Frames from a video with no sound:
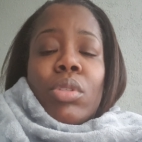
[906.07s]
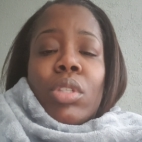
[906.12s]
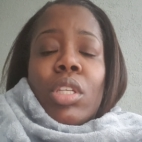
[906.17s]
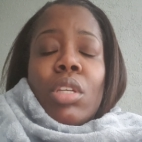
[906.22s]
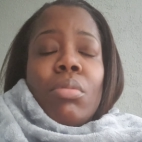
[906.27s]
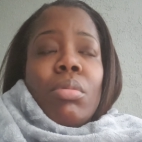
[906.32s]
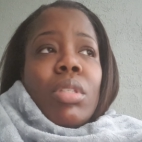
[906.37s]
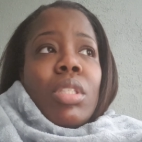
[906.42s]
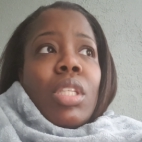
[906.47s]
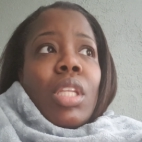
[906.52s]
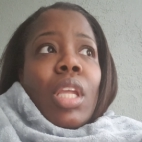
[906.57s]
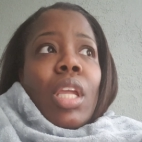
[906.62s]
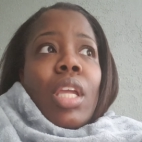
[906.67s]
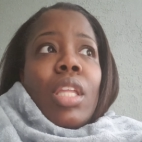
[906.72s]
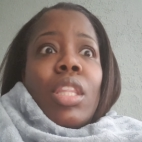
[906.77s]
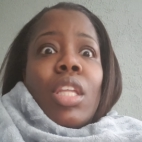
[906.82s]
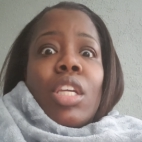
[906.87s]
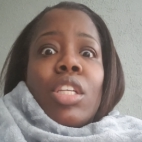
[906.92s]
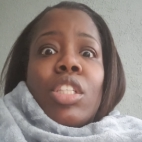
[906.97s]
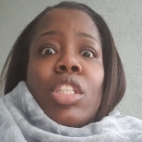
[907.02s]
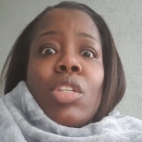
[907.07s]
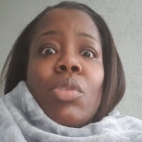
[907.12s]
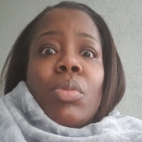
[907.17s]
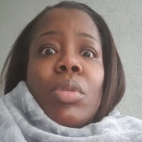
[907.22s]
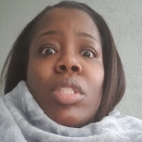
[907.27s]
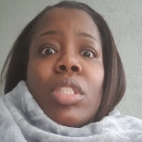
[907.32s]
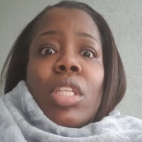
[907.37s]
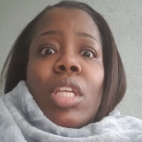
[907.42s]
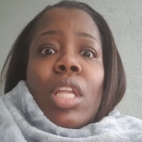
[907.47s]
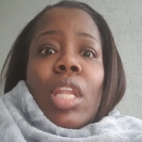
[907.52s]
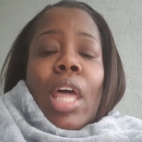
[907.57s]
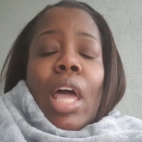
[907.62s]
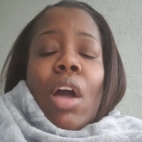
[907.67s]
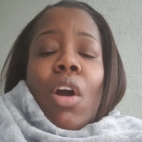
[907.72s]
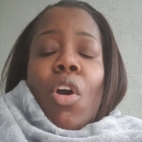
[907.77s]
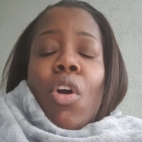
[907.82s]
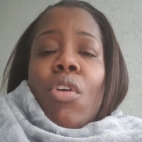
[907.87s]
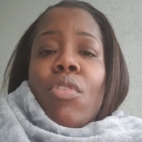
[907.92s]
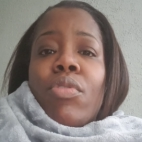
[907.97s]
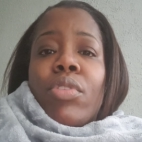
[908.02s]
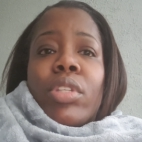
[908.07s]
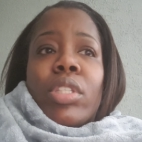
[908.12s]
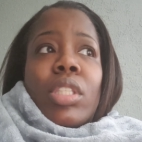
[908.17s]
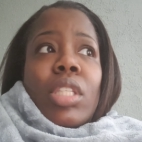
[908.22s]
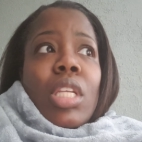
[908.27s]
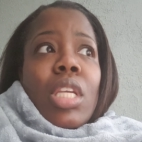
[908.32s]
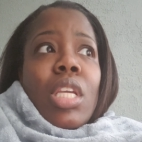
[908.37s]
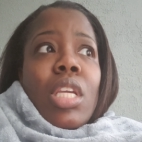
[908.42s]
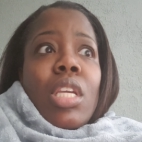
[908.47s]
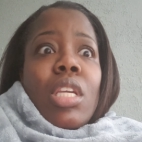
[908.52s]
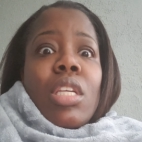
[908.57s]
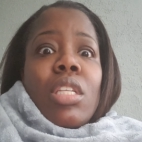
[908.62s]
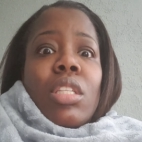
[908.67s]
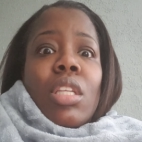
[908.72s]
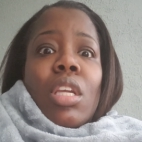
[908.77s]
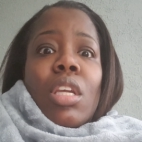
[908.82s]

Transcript: she was saying that she would sell out overseas